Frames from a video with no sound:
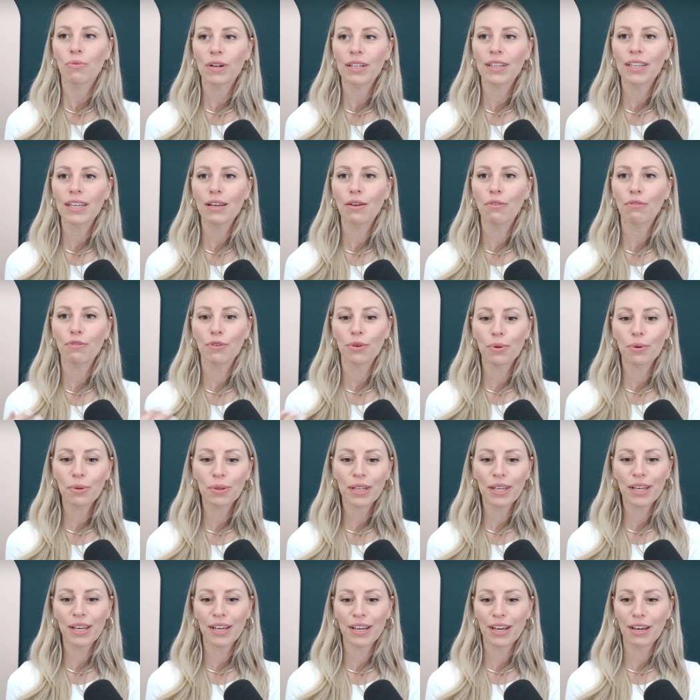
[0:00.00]
really
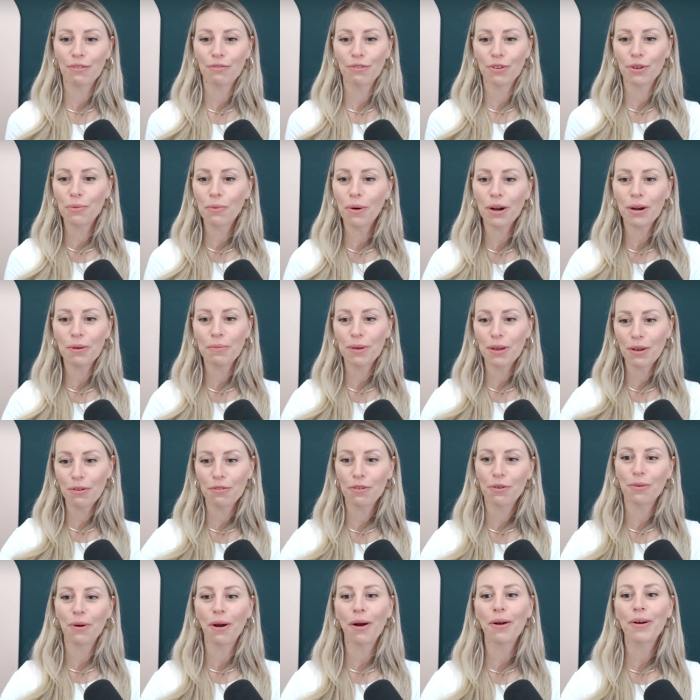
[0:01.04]
fueling, if you want to be a
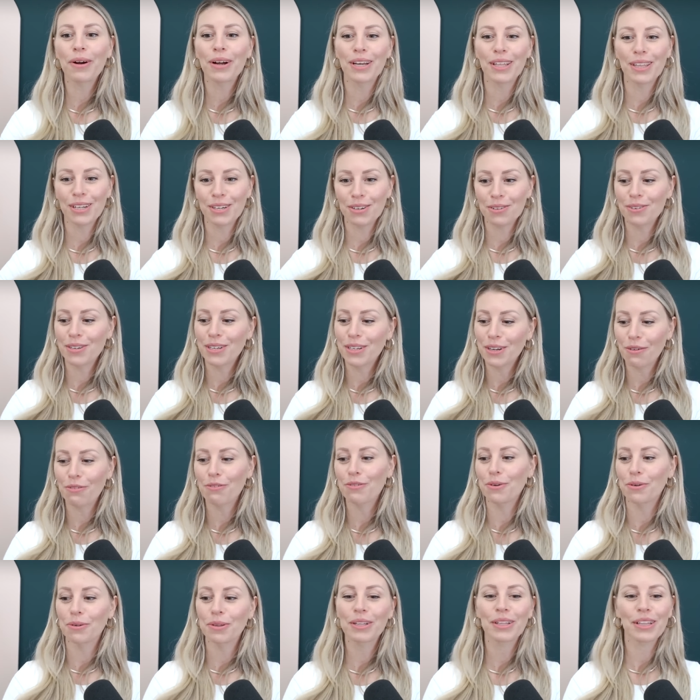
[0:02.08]
Ferrari, then you you need to
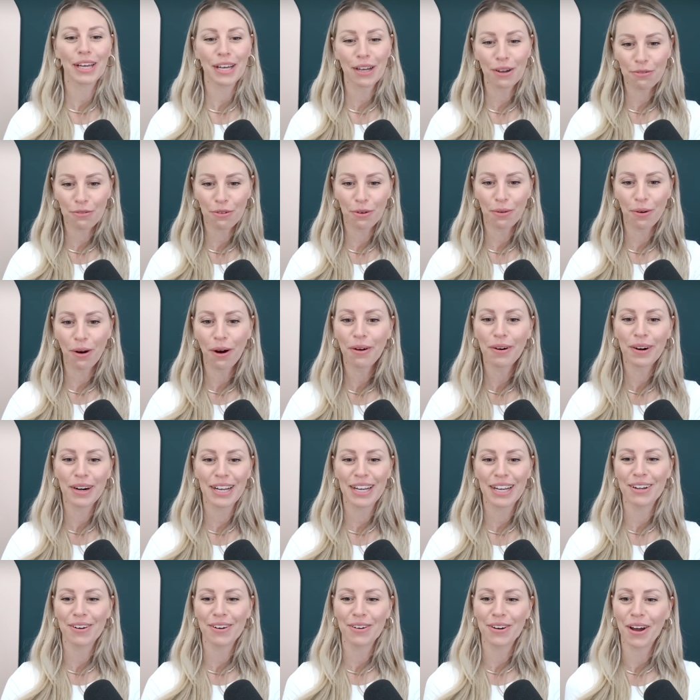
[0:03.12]
fuel it like a
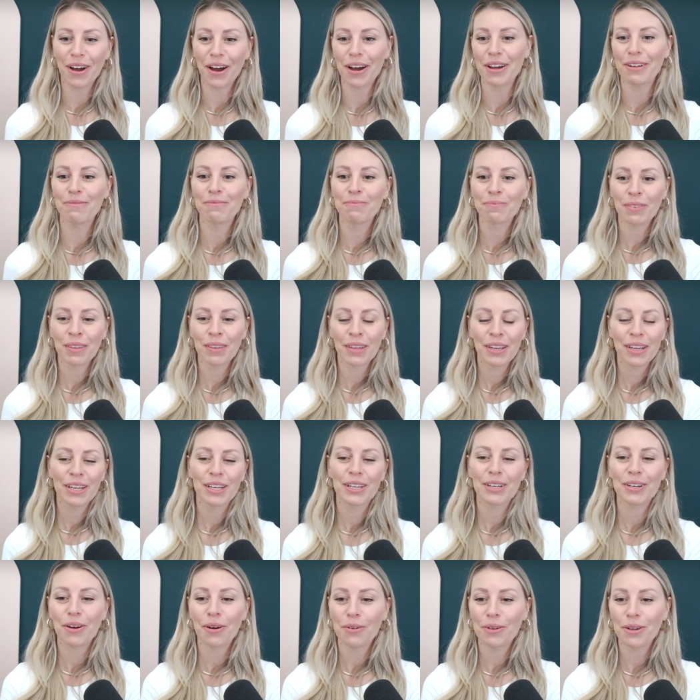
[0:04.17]
Ferrari. You're not,
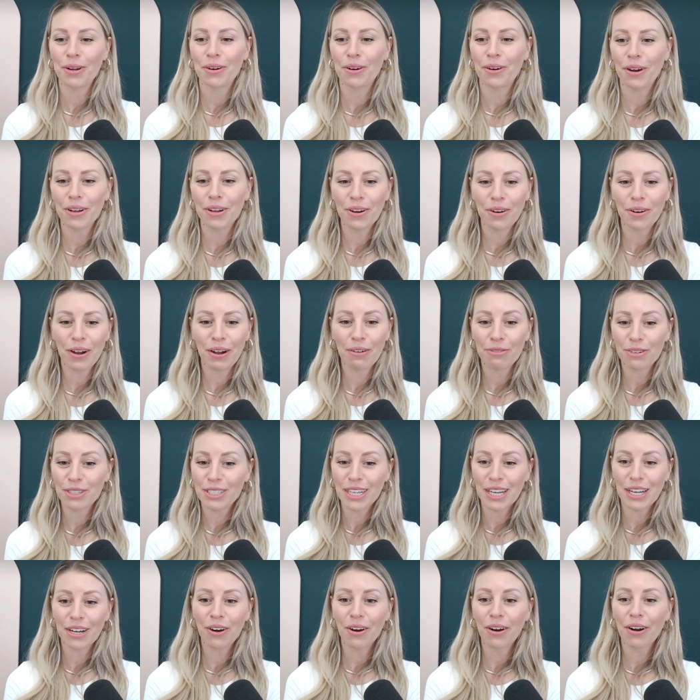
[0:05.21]
you know, you're not your
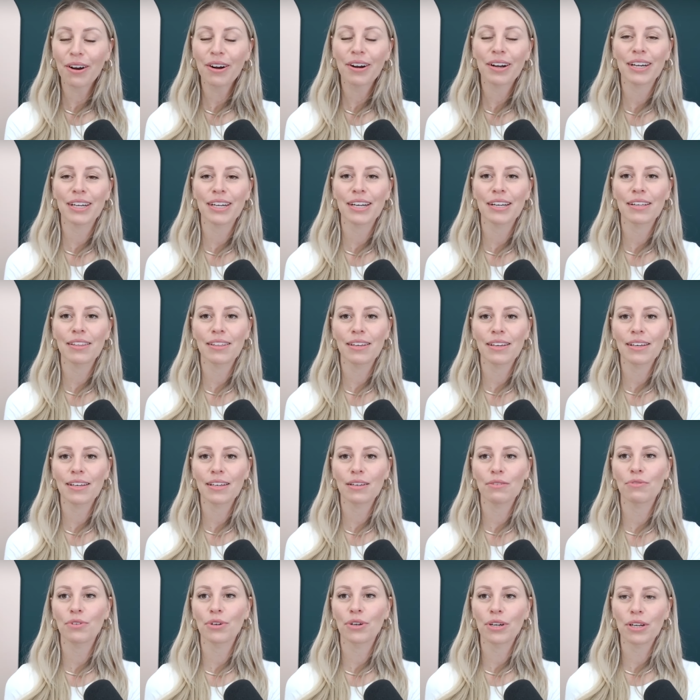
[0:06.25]
everyday car. And I think
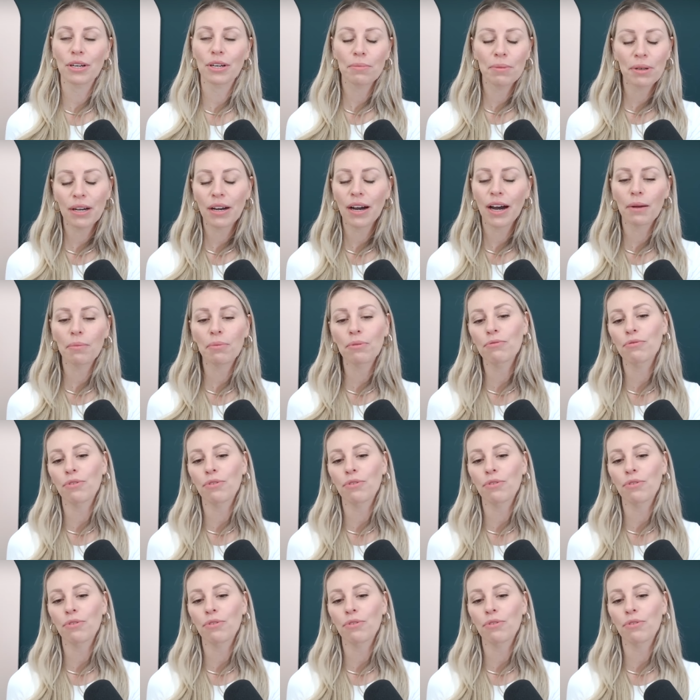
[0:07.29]
if you're going to be a high